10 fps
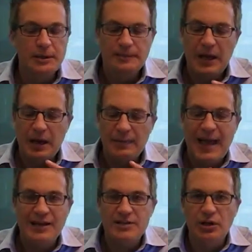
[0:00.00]
Now,
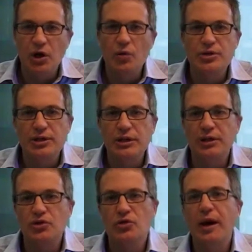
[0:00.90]
that is the coaching
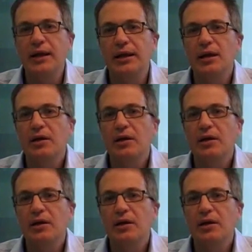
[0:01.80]
and training.